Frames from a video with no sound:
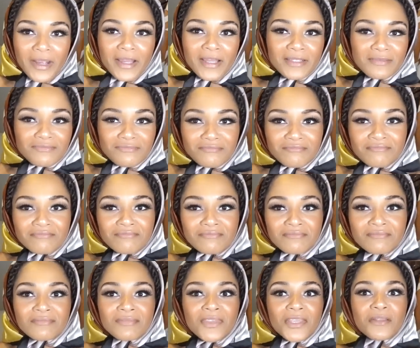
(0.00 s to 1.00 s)
it,
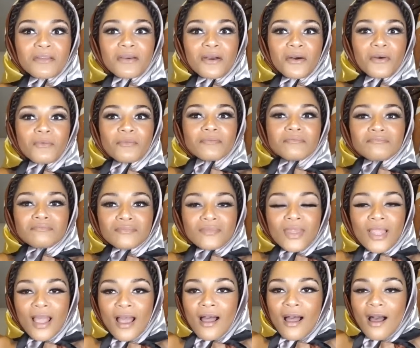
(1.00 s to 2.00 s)
you know?
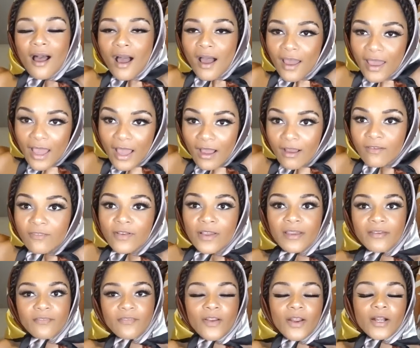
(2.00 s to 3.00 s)
I have
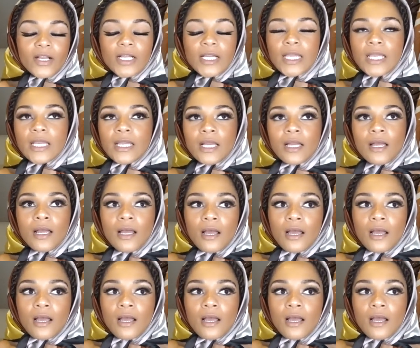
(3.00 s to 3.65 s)
a very